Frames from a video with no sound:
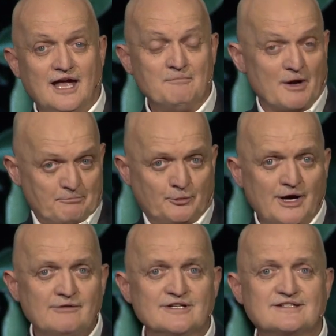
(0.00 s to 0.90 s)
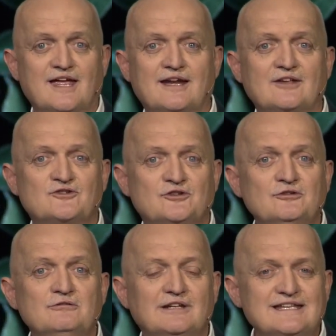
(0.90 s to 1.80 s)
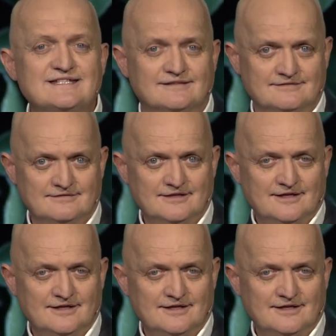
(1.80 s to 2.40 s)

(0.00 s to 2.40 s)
And my prayer is that as you listen